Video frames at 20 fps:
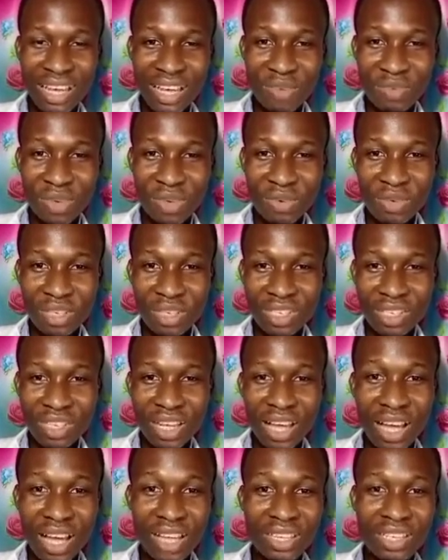a very
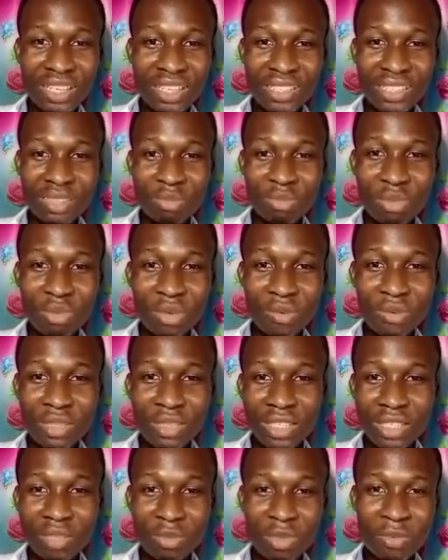honored and
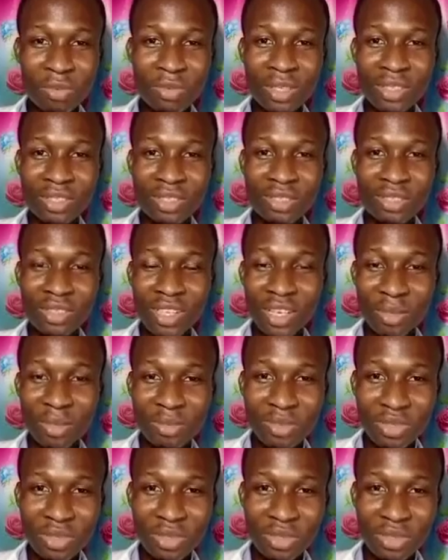privileged moment to
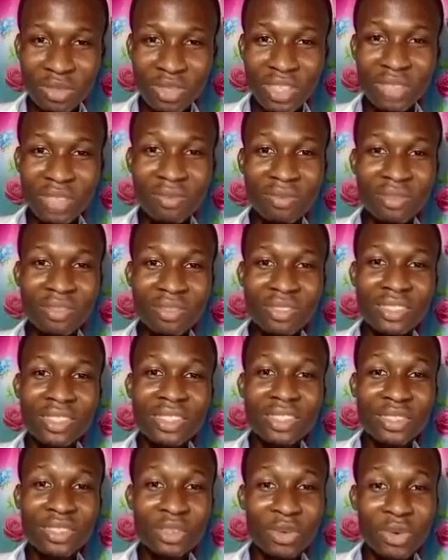come to to
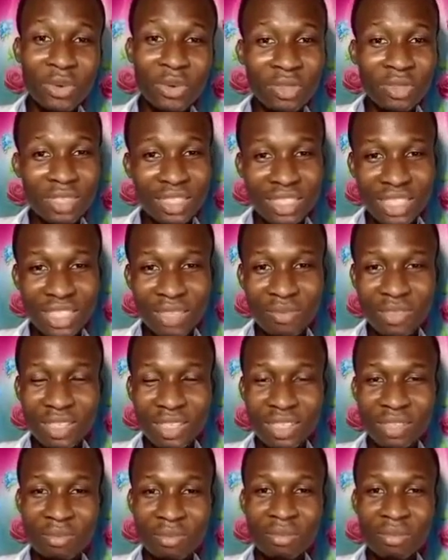your home this
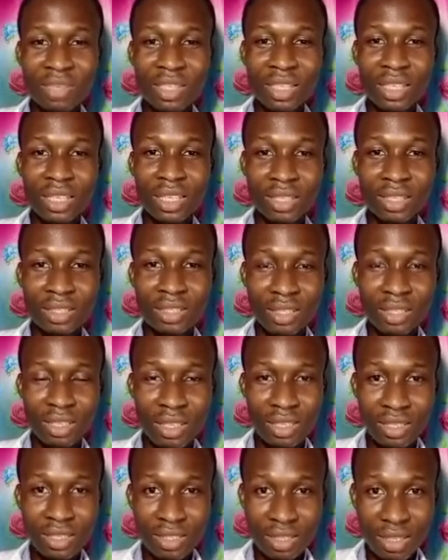evening. Yes,
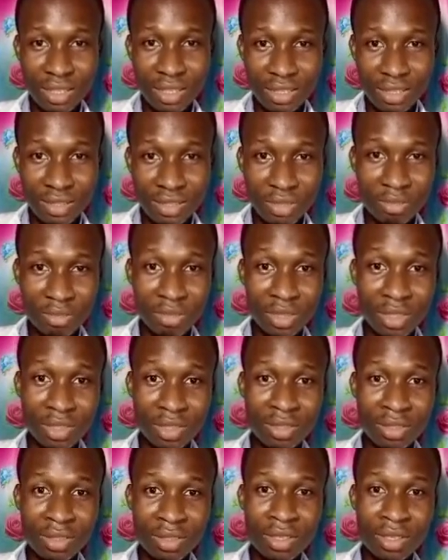it's not
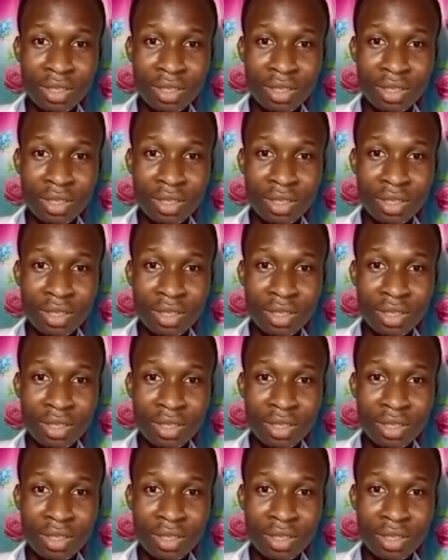been